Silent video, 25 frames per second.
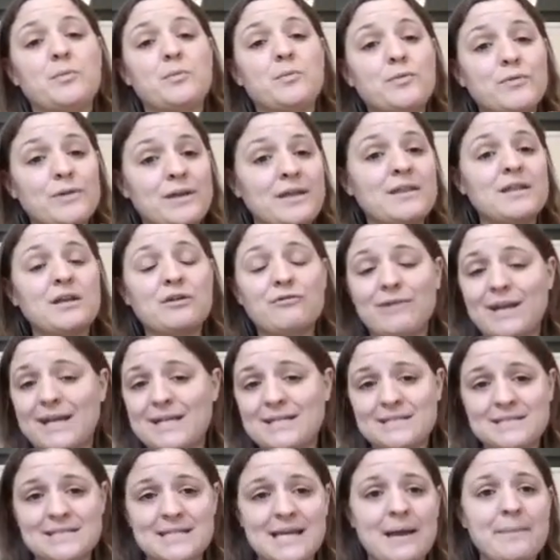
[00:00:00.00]
breathing
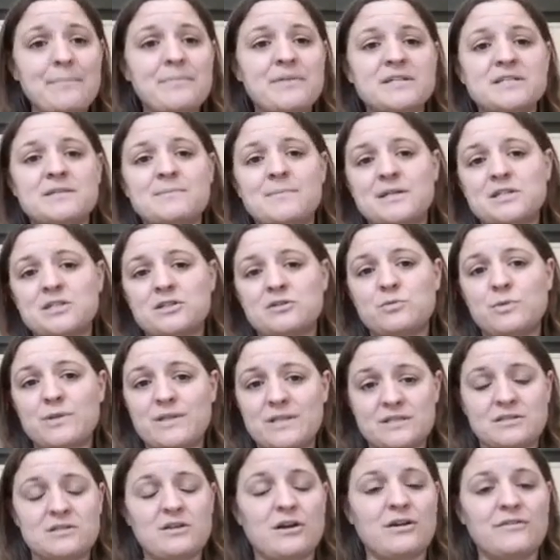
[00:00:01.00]
rate and depth as measured with
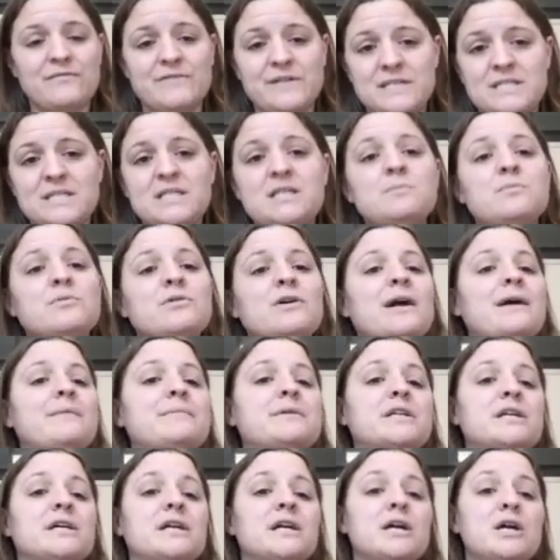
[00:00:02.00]
this RVT
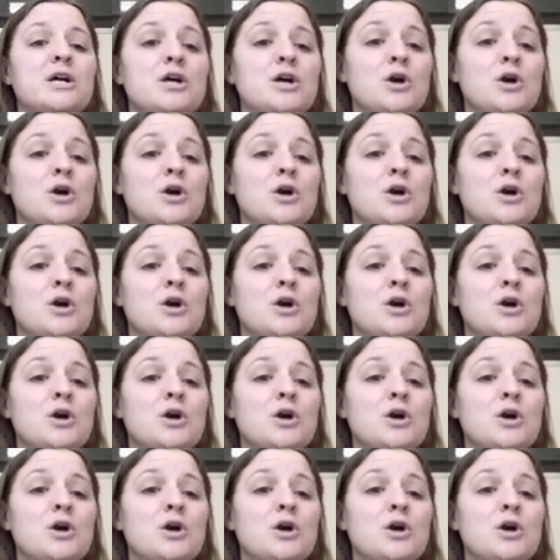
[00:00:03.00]
parameter